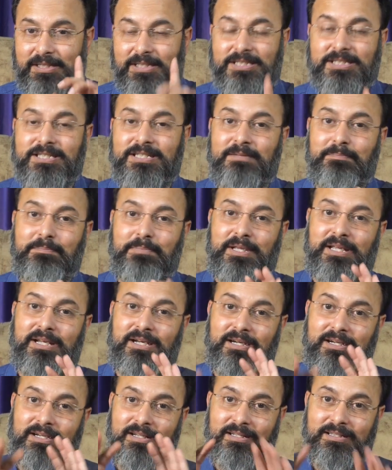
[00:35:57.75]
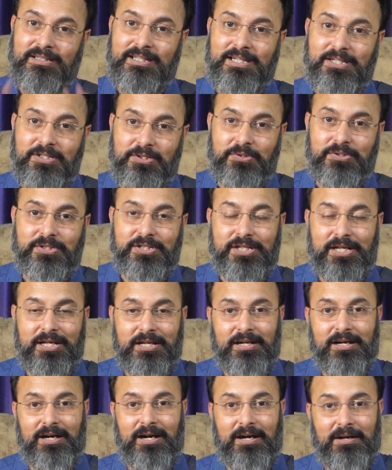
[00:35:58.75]
this is the period they should
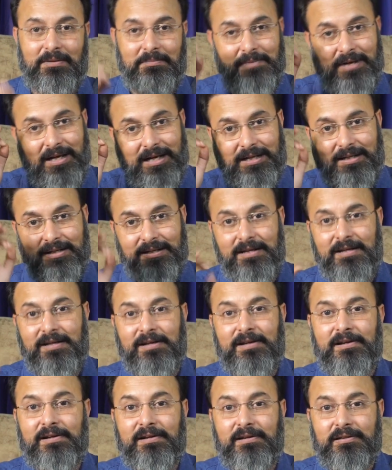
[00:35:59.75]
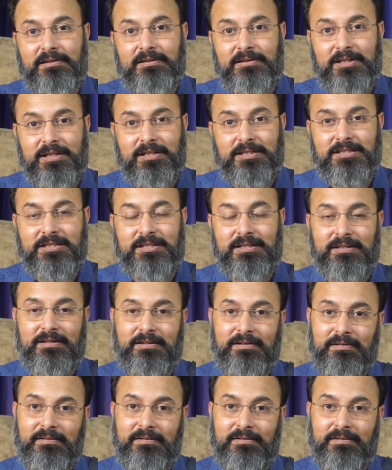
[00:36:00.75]
stay calm and just